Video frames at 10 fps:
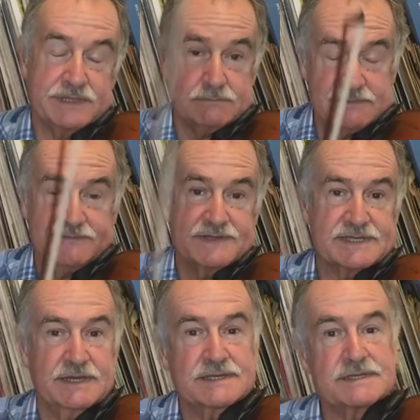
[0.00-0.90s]
that we've
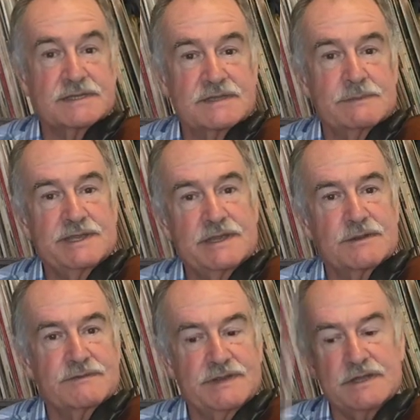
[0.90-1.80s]
discussed in some of the
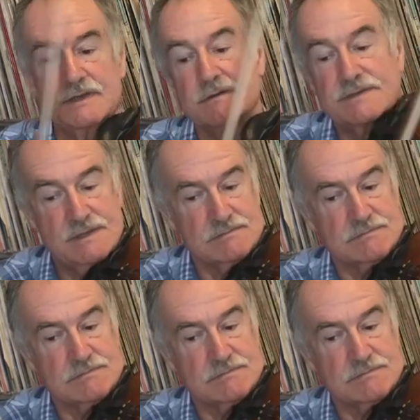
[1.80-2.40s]
other videos.